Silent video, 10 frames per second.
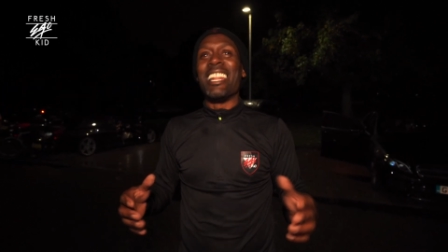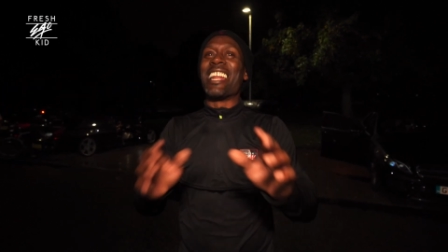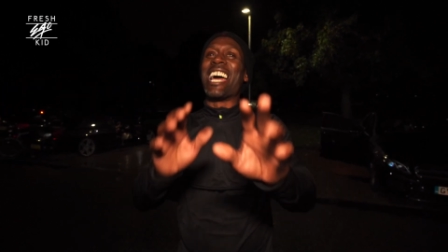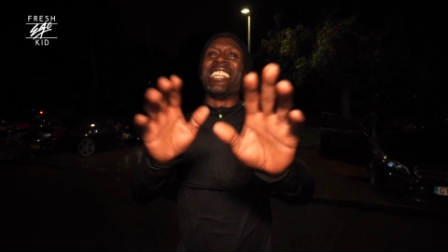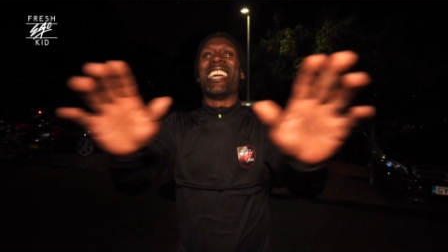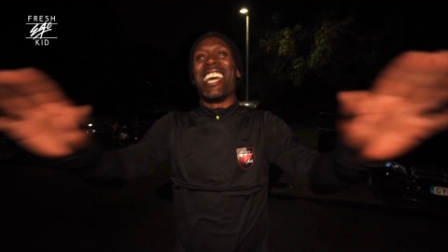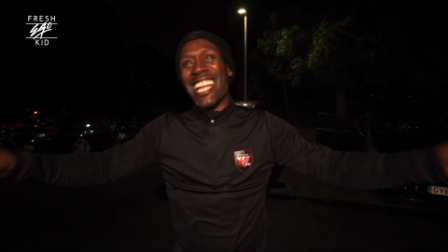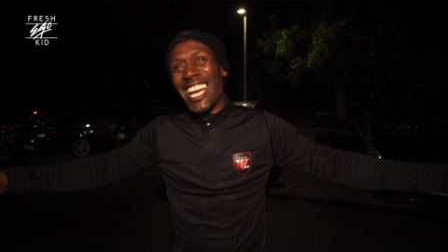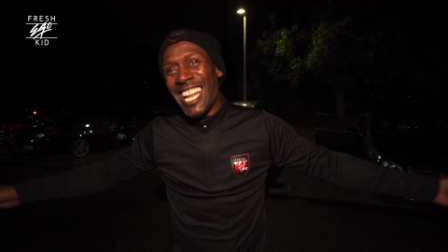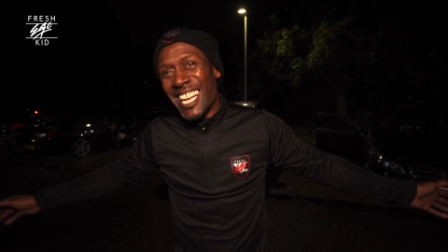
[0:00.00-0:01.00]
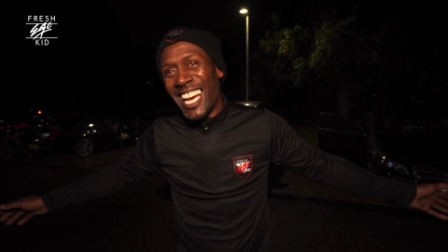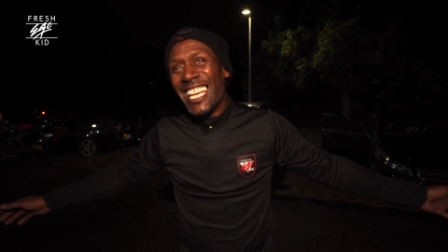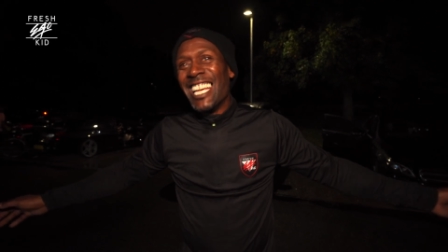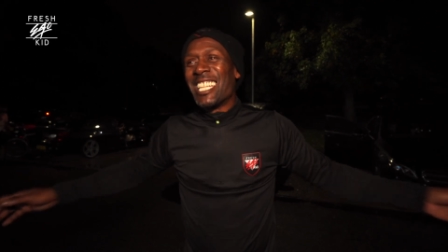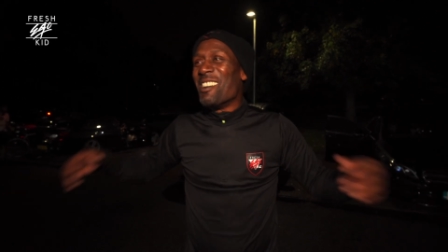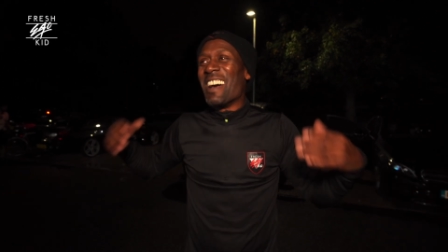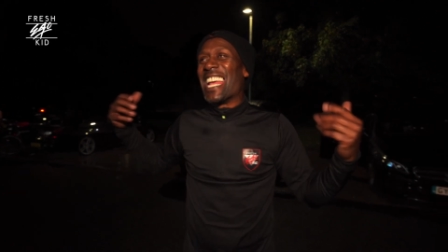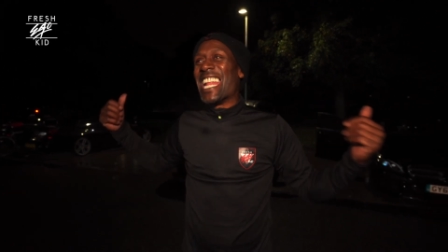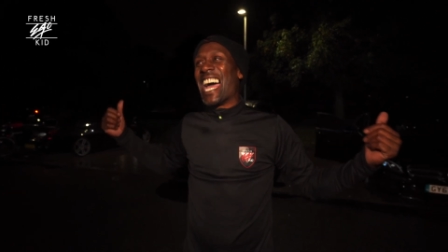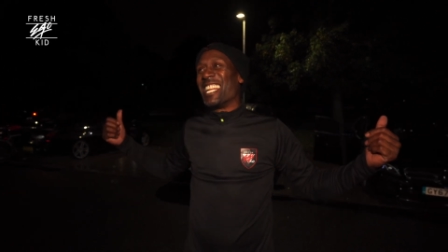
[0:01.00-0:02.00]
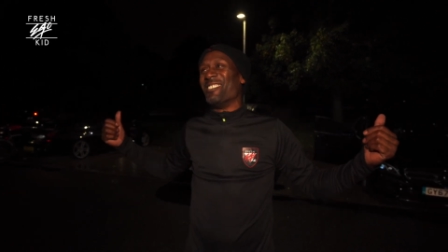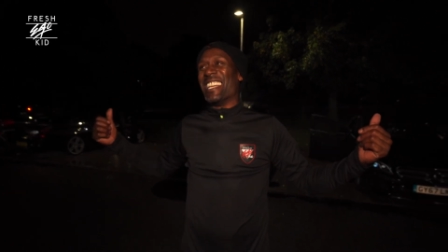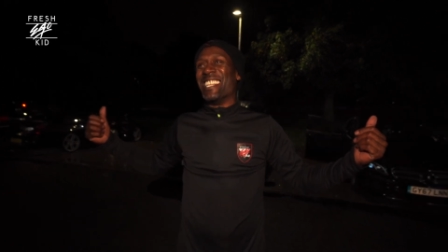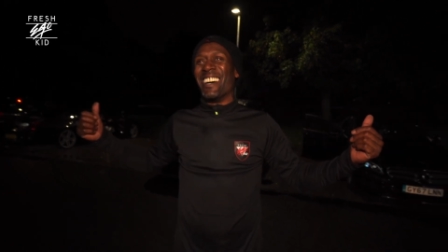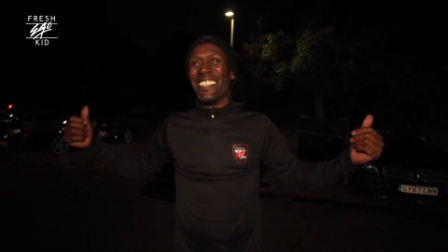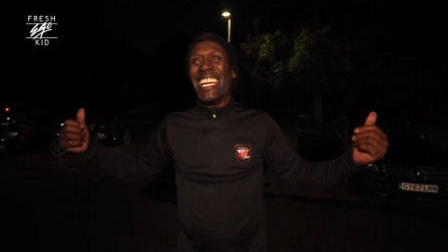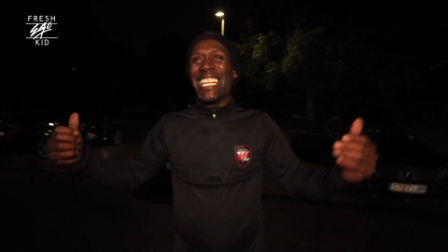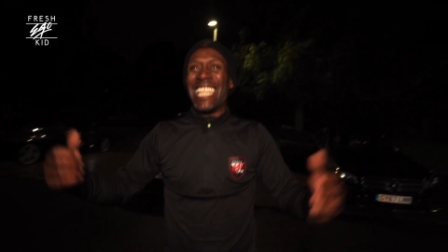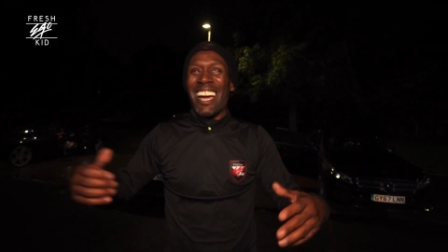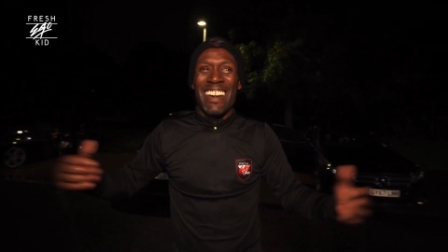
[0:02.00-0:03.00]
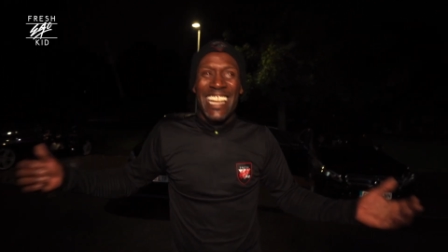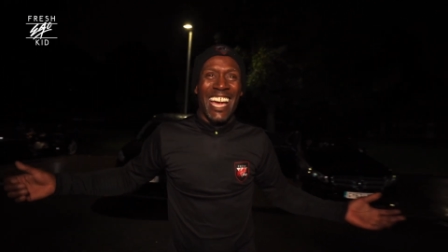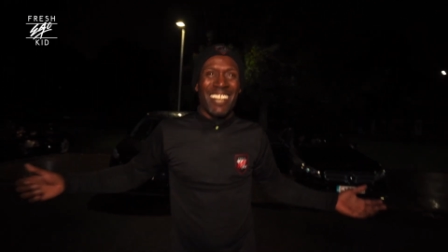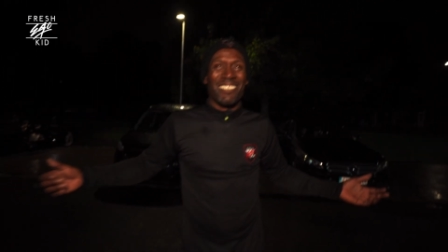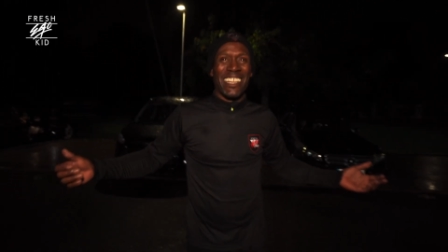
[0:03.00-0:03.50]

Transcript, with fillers: no, no, no, no, no, no. That went out the window. That went out the